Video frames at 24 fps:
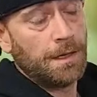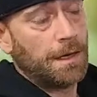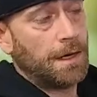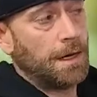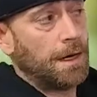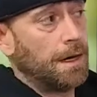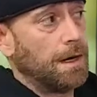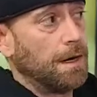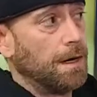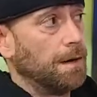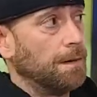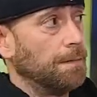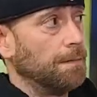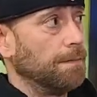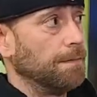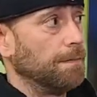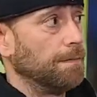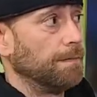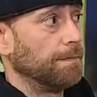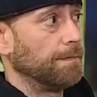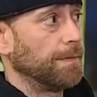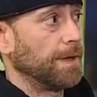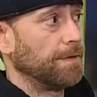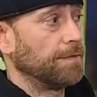
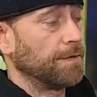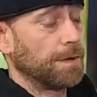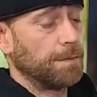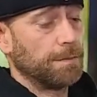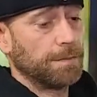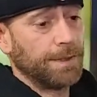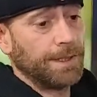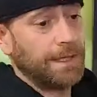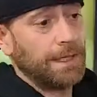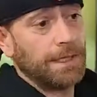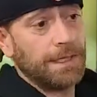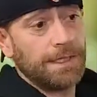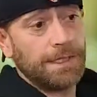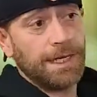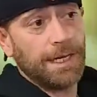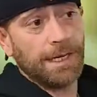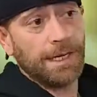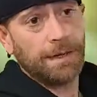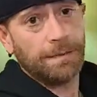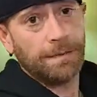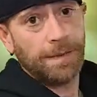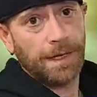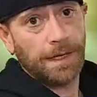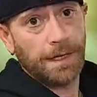They've completely
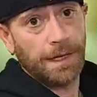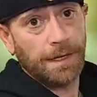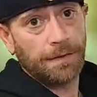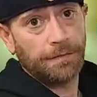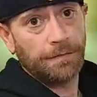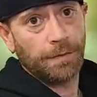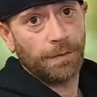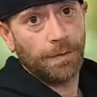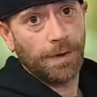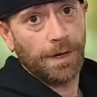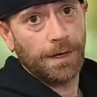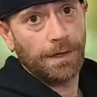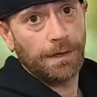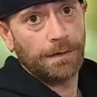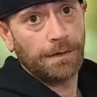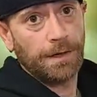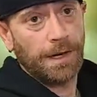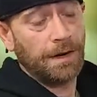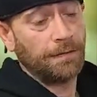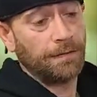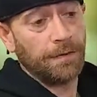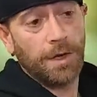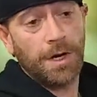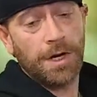taken my life away.
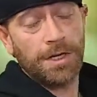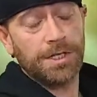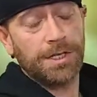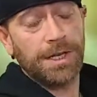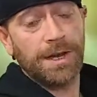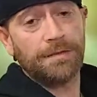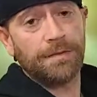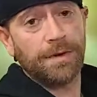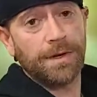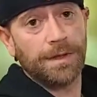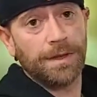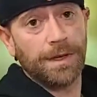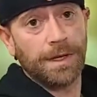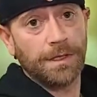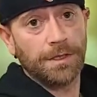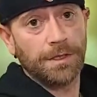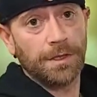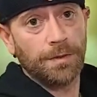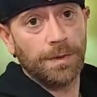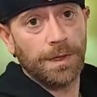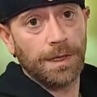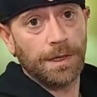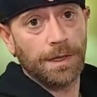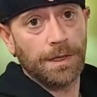I've lost everything
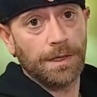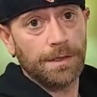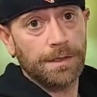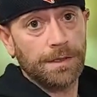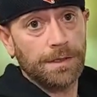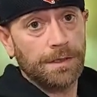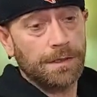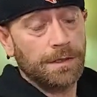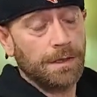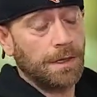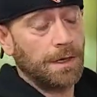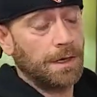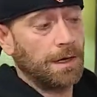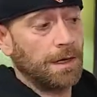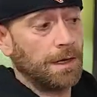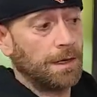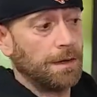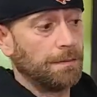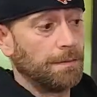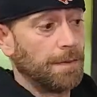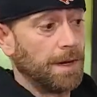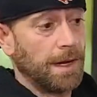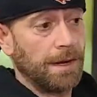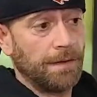doing this.
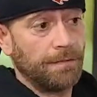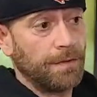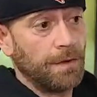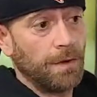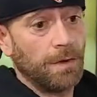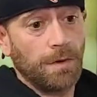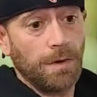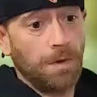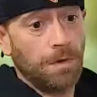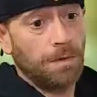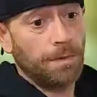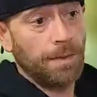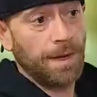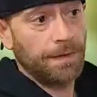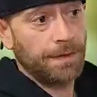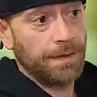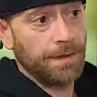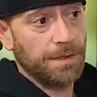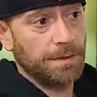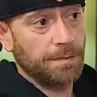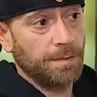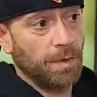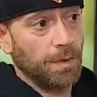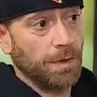I have no home at
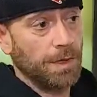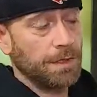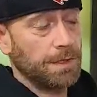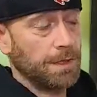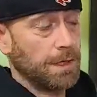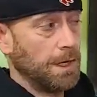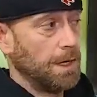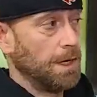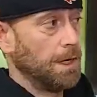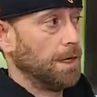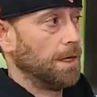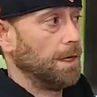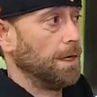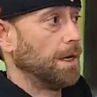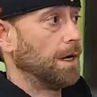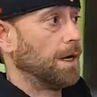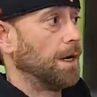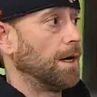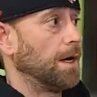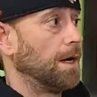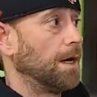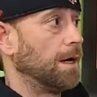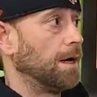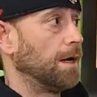this point.
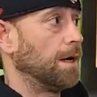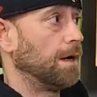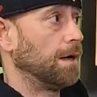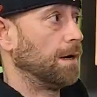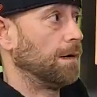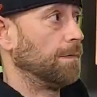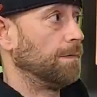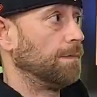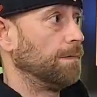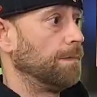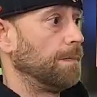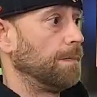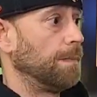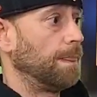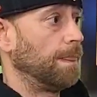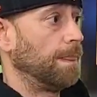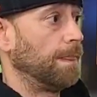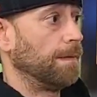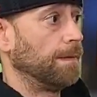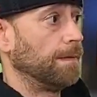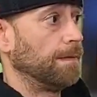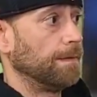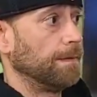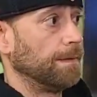
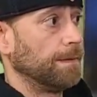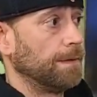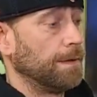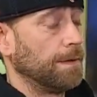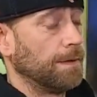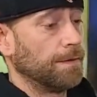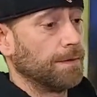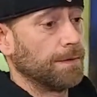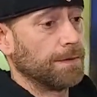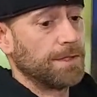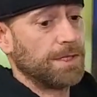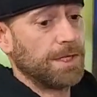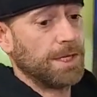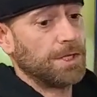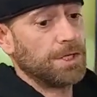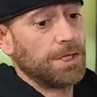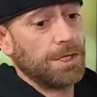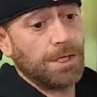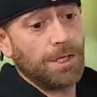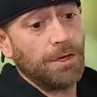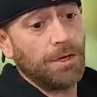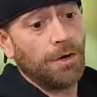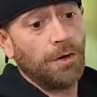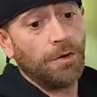You know,
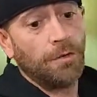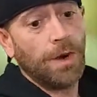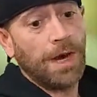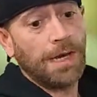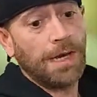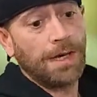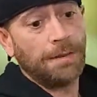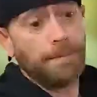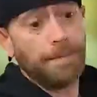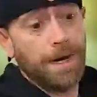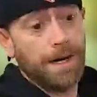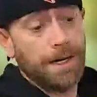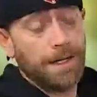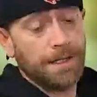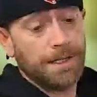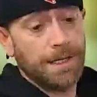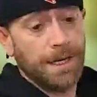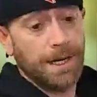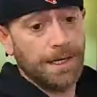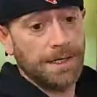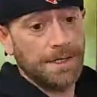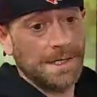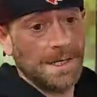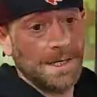essentially no way to
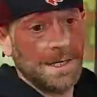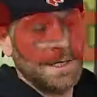monetize